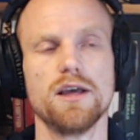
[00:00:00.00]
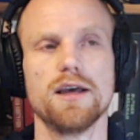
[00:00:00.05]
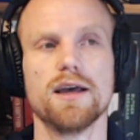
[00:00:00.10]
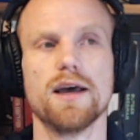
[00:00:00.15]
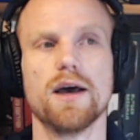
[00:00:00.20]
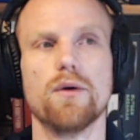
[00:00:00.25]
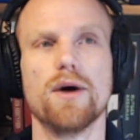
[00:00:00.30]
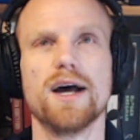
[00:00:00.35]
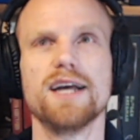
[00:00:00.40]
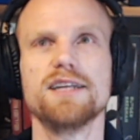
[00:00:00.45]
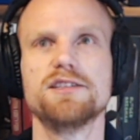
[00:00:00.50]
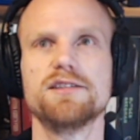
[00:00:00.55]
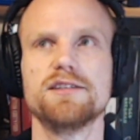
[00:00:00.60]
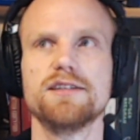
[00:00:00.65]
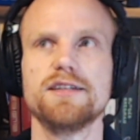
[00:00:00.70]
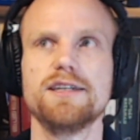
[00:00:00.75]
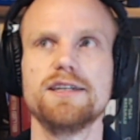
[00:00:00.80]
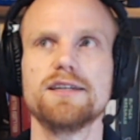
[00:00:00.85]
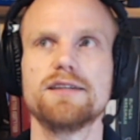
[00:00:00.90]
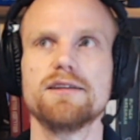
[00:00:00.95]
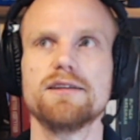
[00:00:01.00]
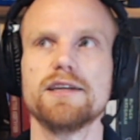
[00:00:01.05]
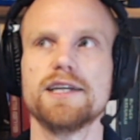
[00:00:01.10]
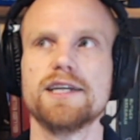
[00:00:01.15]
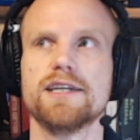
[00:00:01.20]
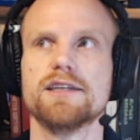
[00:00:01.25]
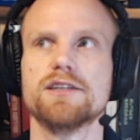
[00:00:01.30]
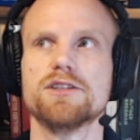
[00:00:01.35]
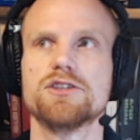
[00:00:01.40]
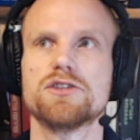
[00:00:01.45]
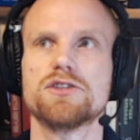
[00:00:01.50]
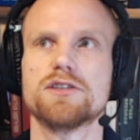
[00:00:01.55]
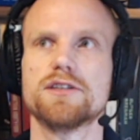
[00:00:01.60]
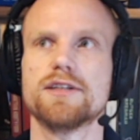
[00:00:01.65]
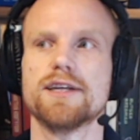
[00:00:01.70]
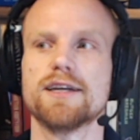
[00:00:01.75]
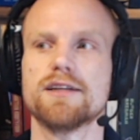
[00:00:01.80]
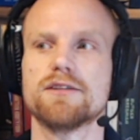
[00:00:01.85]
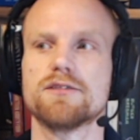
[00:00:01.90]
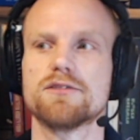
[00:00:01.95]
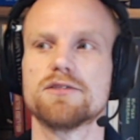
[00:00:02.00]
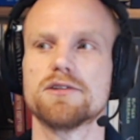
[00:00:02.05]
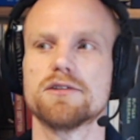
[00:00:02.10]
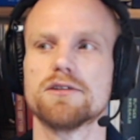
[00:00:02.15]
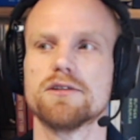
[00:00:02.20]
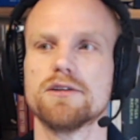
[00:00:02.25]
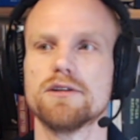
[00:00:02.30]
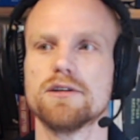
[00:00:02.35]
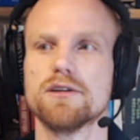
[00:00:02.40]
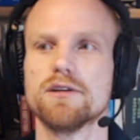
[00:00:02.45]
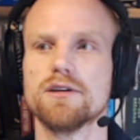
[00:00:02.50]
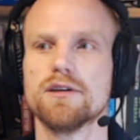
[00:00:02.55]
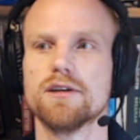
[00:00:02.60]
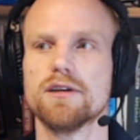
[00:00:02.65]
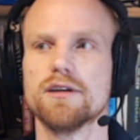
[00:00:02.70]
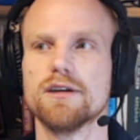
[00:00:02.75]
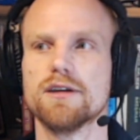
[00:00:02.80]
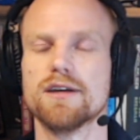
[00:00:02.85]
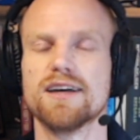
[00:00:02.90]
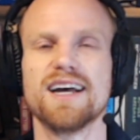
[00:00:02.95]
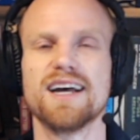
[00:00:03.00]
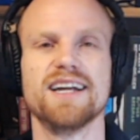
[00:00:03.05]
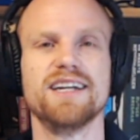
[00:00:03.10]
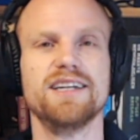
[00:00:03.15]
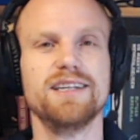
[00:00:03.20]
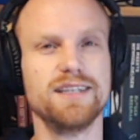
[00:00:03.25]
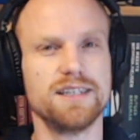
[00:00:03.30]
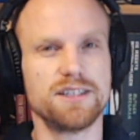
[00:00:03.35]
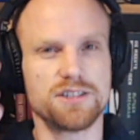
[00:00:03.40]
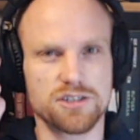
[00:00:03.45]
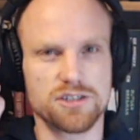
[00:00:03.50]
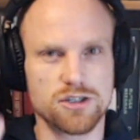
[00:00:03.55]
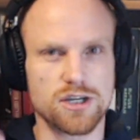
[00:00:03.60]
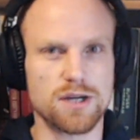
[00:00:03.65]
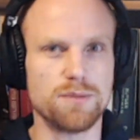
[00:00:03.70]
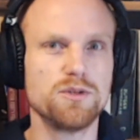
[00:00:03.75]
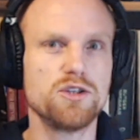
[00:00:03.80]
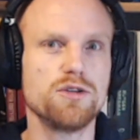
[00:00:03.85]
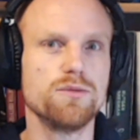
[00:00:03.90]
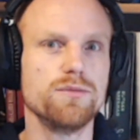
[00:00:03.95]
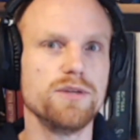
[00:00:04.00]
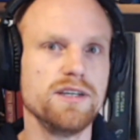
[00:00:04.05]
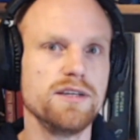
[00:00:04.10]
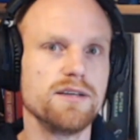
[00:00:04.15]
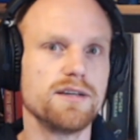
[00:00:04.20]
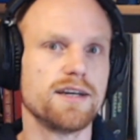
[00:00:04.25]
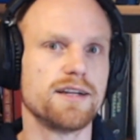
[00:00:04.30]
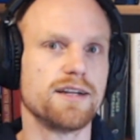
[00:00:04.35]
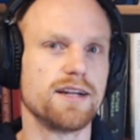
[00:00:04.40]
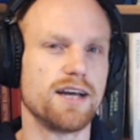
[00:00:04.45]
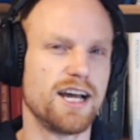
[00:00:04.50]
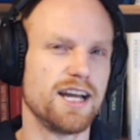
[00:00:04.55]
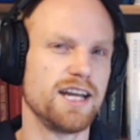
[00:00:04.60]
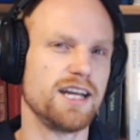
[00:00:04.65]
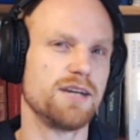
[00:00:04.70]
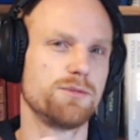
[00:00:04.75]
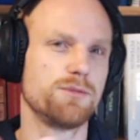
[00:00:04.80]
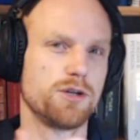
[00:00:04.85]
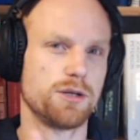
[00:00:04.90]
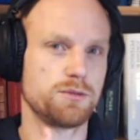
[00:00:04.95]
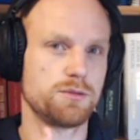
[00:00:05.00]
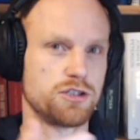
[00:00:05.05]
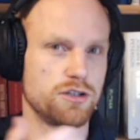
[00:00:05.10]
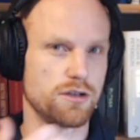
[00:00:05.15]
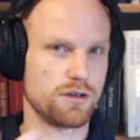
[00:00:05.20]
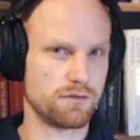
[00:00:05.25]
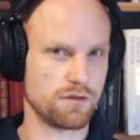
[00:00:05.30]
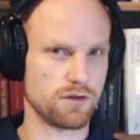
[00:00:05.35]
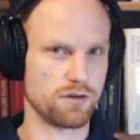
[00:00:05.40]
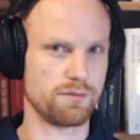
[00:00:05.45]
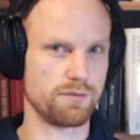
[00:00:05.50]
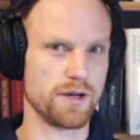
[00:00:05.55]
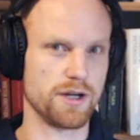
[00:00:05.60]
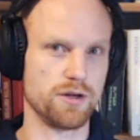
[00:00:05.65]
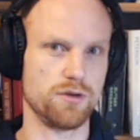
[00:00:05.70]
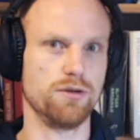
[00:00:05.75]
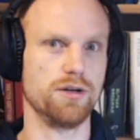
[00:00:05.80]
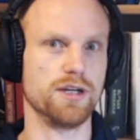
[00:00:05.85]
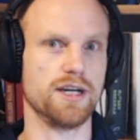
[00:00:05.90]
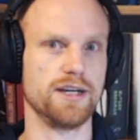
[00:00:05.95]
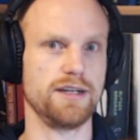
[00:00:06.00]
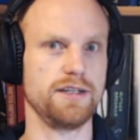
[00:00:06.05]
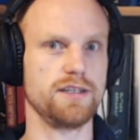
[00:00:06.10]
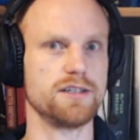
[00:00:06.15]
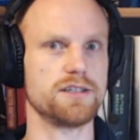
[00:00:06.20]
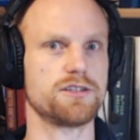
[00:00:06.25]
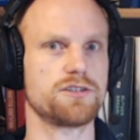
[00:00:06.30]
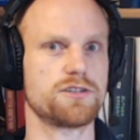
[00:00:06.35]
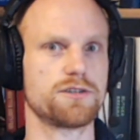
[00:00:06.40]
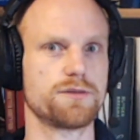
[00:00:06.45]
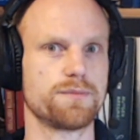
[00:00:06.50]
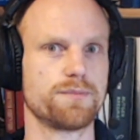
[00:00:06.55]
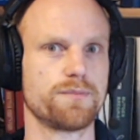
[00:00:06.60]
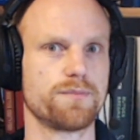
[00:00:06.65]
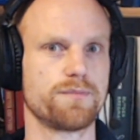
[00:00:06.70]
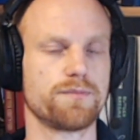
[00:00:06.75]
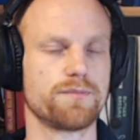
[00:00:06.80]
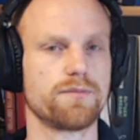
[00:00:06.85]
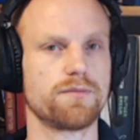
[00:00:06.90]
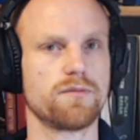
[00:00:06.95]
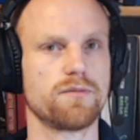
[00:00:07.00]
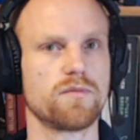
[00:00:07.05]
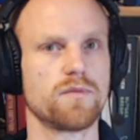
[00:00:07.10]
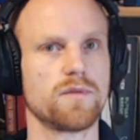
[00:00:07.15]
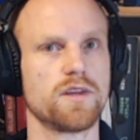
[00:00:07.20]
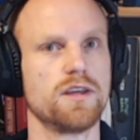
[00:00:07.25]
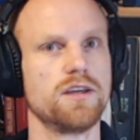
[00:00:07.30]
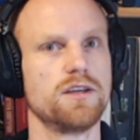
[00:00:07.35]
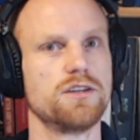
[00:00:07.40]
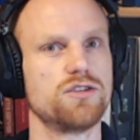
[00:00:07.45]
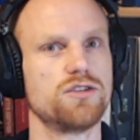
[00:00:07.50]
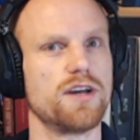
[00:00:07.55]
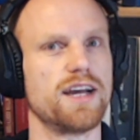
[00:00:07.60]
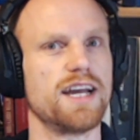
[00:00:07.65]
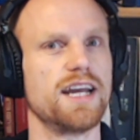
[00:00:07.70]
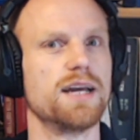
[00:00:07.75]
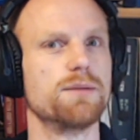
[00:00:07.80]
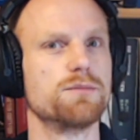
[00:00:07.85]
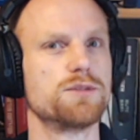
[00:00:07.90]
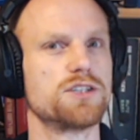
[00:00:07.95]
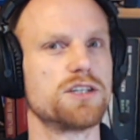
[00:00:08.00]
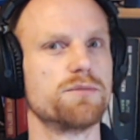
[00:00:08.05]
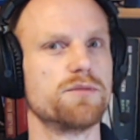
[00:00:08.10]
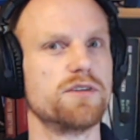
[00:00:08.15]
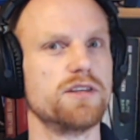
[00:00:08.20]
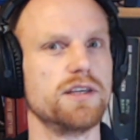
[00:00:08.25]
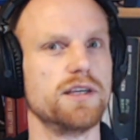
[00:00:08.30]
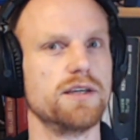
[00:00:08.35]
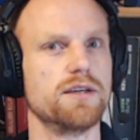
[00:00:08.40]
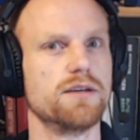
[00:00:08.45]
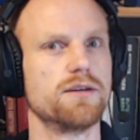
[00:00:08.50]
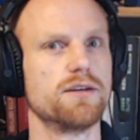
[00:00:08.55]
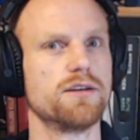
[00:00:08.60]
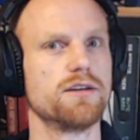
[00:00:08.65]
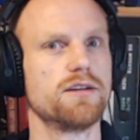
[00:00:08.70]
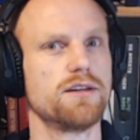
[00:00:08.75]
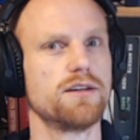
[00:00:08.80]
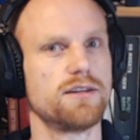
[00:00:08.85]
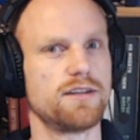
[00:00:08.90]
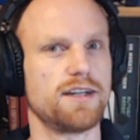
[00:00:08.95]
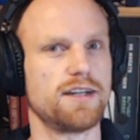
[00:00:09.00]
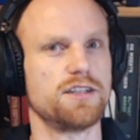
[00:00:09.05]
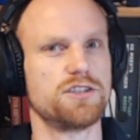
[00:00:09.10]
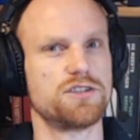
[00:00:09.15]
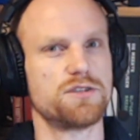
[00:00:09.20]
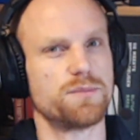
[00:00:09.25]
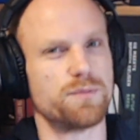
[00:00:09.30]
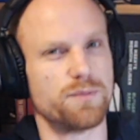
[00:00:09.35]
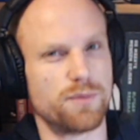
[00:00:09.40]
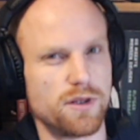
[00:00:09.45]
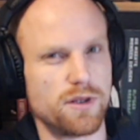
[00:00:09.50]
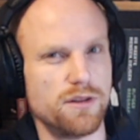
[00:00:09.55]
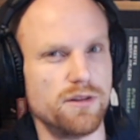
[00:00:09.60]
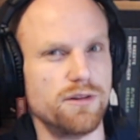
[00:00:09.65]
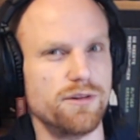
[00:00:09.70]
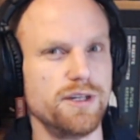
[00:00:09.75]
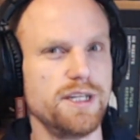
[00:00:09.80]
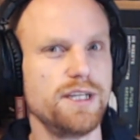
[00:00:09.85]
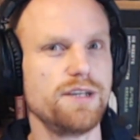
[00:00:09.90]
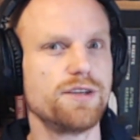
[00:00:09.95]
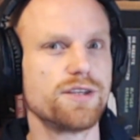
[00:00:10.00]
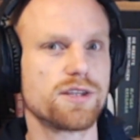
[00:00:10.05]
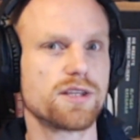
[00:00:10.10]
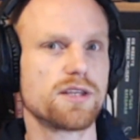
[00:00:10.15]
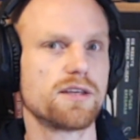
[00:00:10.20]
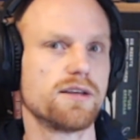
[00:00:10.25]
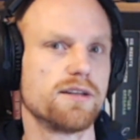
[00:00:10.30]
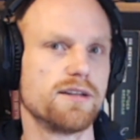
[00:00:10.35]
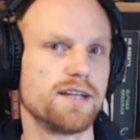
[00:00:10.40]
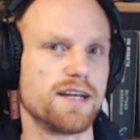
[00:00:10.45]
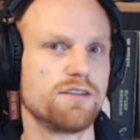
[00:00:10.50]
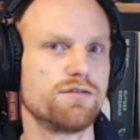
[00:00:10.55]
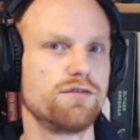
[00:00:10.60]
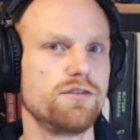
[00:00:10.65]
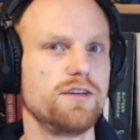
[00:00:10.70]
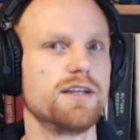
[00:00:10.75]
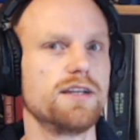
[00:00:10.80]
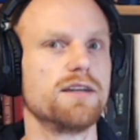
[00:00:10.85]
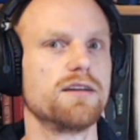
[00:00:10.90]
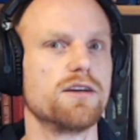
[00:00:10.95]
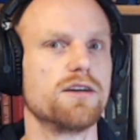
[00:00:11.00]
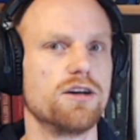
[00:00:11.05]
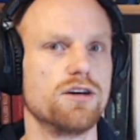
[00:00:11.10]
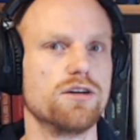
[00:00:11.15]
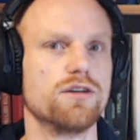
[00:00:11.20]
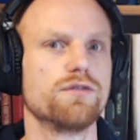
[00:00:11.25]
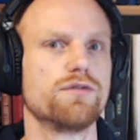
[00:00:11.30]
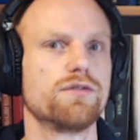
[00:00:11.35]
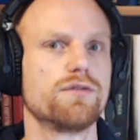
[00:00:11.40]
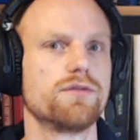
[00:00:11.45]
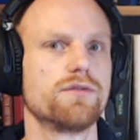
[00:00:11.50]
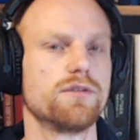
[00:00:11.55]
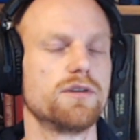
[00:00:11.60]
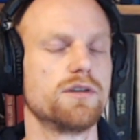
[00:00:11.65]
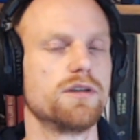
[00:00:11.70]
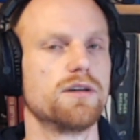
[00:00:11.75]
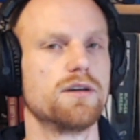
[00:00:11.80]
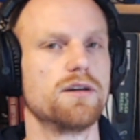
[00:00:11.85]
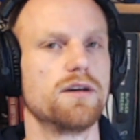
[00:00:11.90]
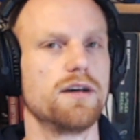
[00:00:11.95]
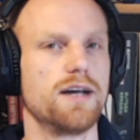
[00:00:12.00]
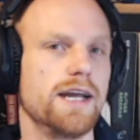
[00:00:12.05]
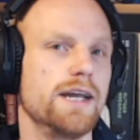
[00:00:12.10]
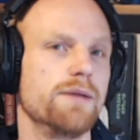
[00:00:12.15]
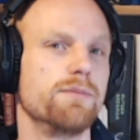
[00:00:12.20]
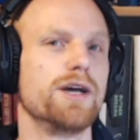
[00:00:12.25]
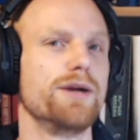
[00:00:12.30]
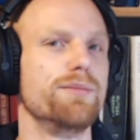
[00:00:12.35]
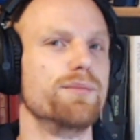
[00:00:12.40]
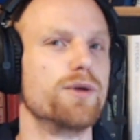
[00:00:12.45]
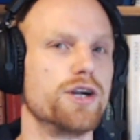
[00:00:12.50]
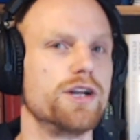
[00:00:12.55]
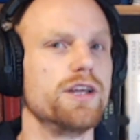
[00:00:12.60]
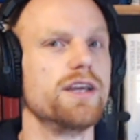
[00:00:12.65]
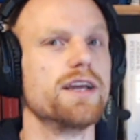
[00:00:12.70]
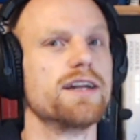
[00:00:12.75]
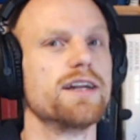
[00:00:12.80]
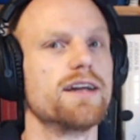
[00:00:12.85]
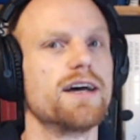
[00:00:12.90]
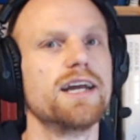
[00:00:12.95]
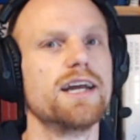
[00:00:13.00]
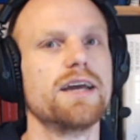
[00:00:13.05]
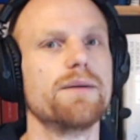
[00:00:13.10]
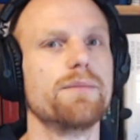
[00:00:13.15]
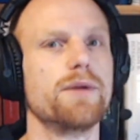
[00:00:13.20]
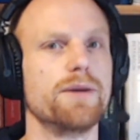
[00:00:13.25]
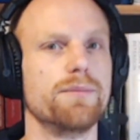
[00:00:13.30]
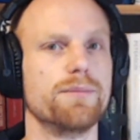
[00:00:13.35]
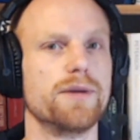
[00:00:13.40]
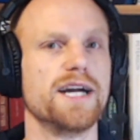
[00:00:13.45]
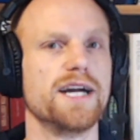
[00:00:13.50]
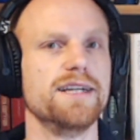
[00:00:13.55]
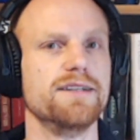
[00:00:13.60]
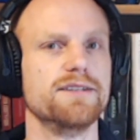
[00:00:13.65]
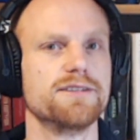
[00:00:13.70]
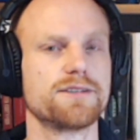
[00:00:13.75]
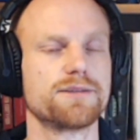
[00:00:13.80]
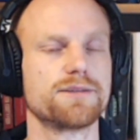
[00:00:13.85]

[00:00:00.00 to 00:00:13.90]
How I see it is that ideas come to me and I am the observer of my own ideas. So I am something that is beneath that feeling of I am my body and I am my mind.